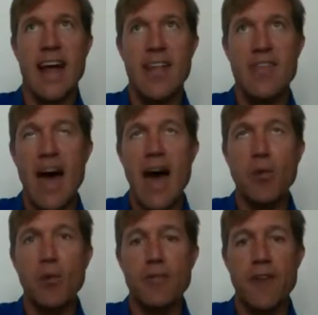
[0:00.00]
and
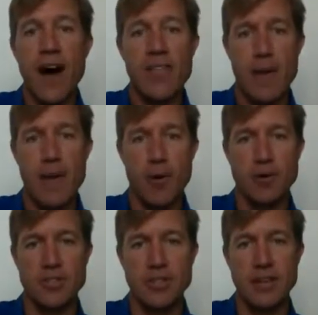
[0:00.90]
that will find that
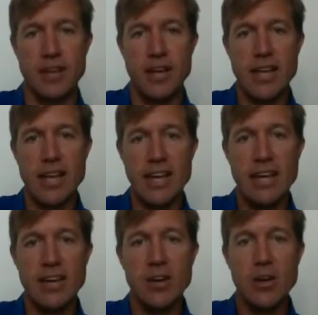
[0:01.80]
person
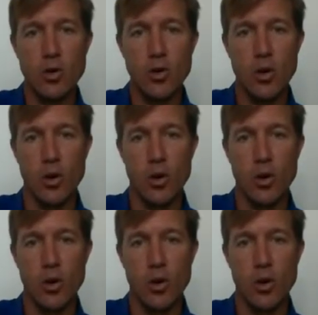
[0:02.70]
in Google,